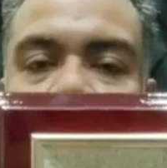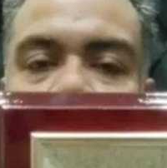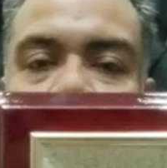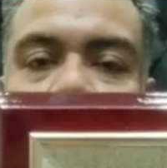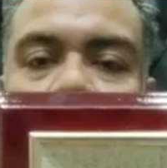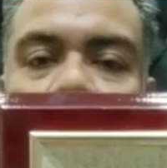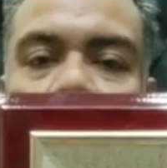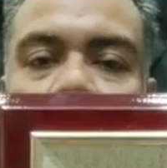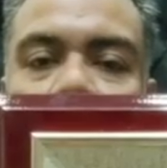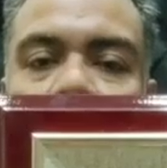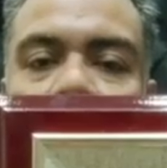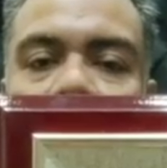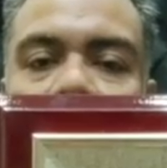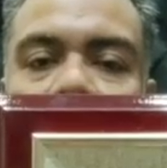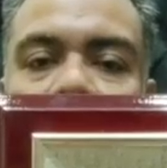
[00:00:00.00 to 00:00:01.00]

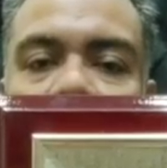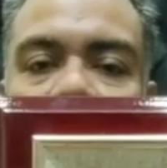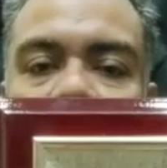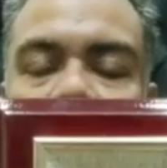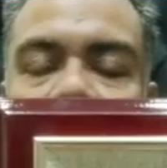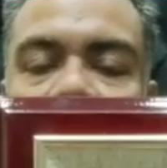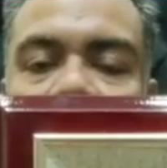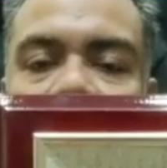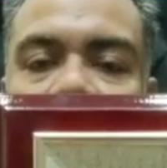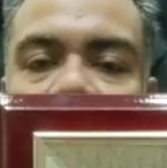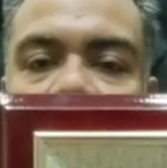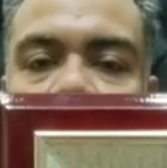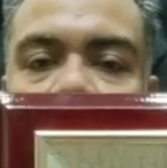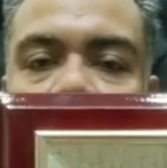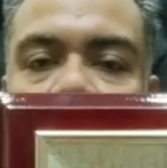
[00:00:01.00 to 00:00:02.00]
Umformung the
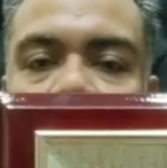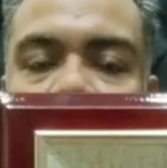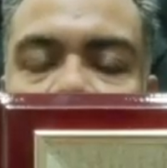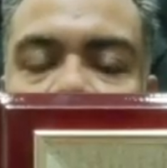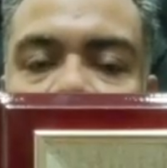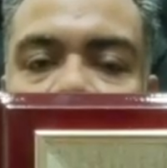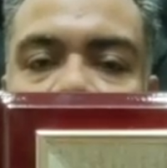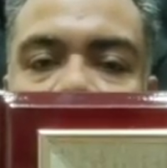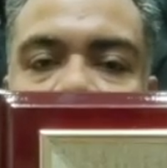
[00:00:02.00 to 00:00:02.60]
Transformation.